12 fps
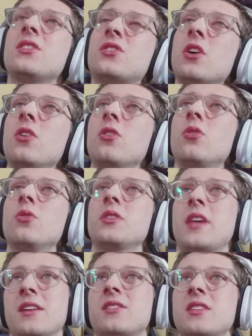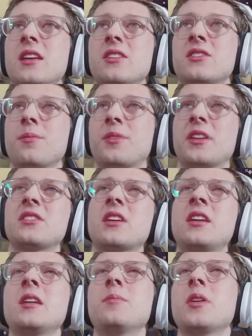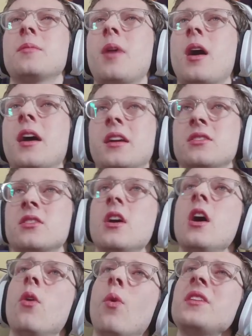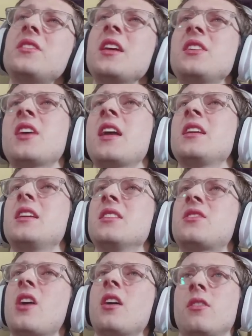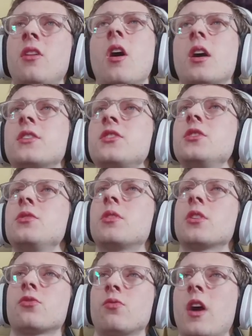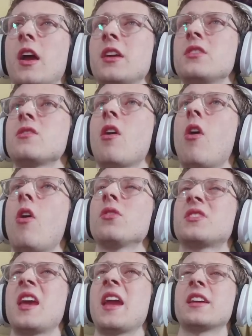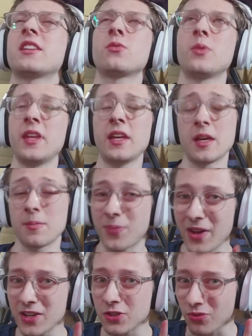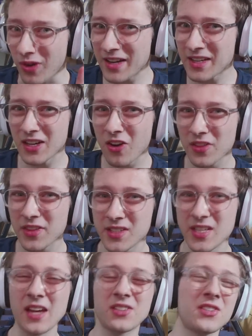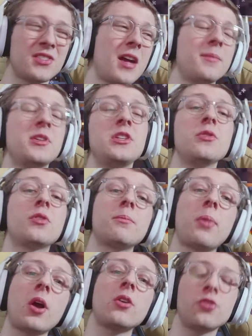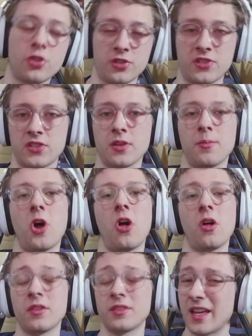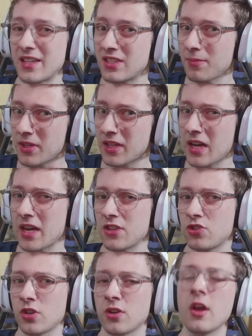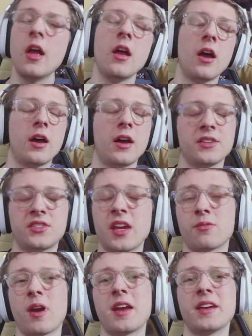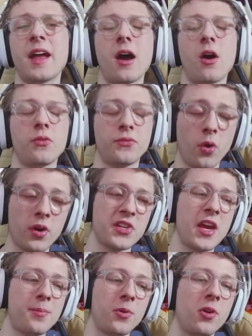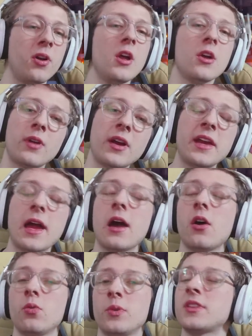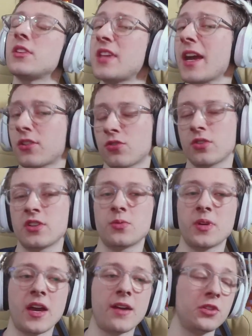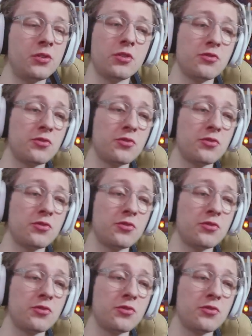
So, yes, that is something to keep in mind. Once a set is unlocked, you can grind all tanks within it, but grinding all the tanks does not mean you can purchase them all. That's something I should say right now. For example, right now with the tech trees we have, you